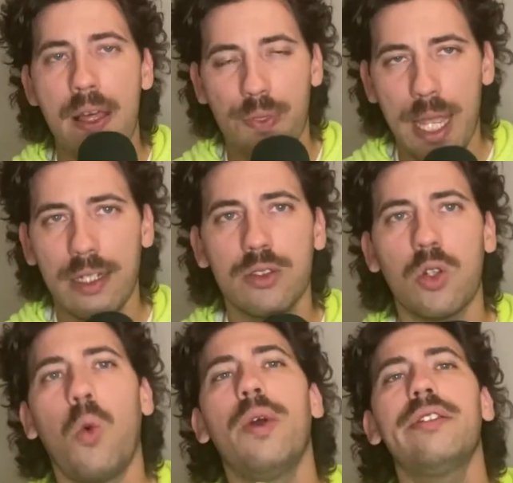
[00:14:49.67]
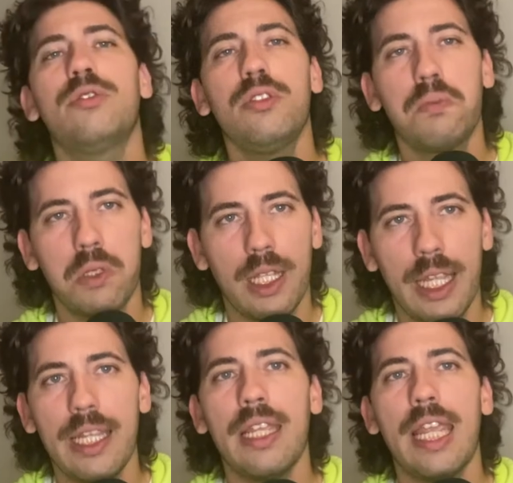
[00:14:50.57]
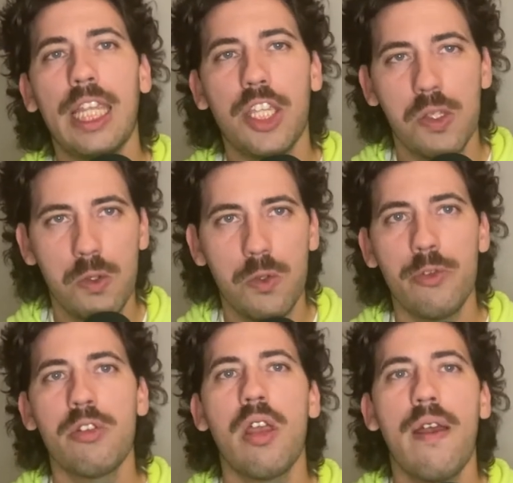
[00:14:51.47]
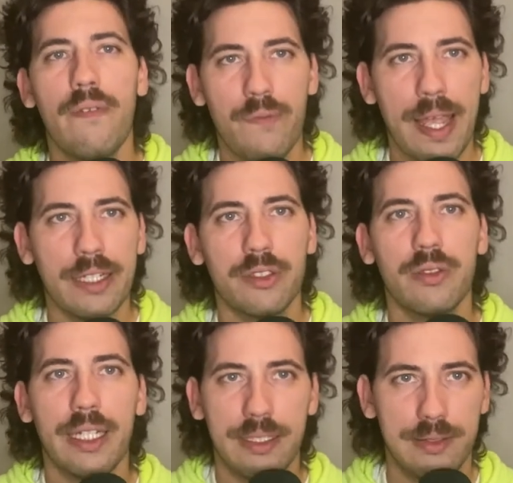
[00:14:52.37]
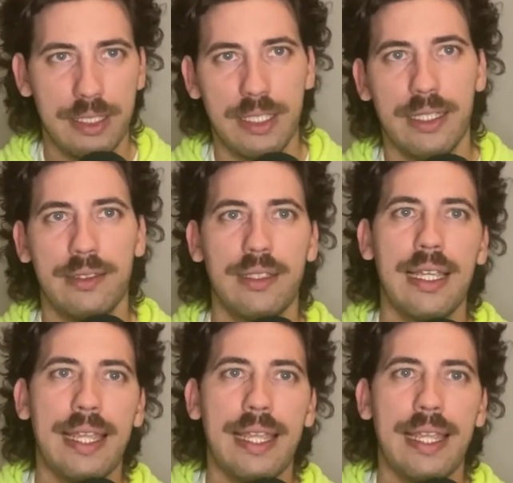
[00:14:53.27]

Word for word: That is going to play a huge factor into this.